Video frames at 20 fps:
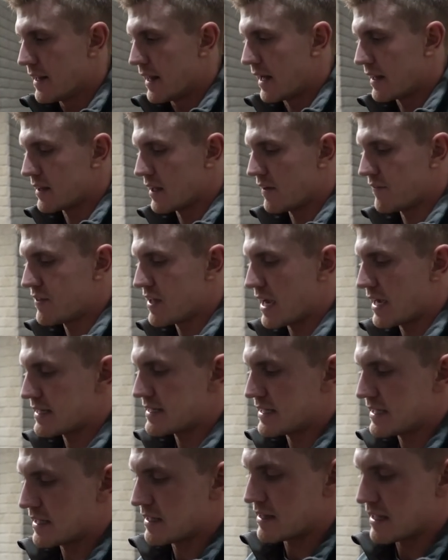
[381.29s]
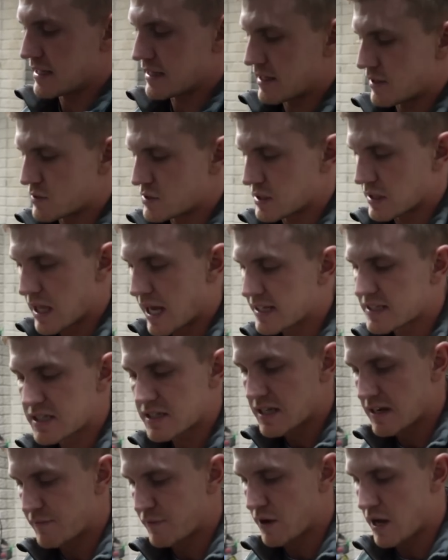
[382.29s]
I love the idea that there's lots
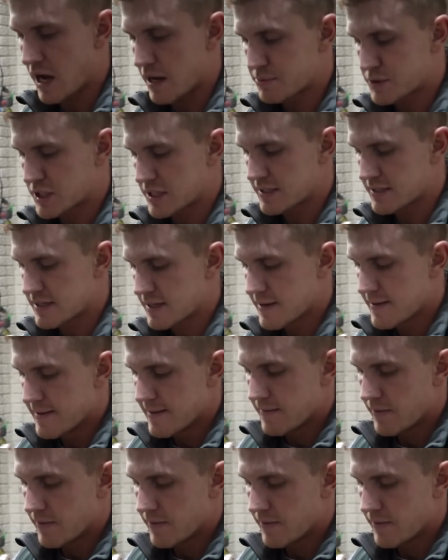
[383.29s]
of different options.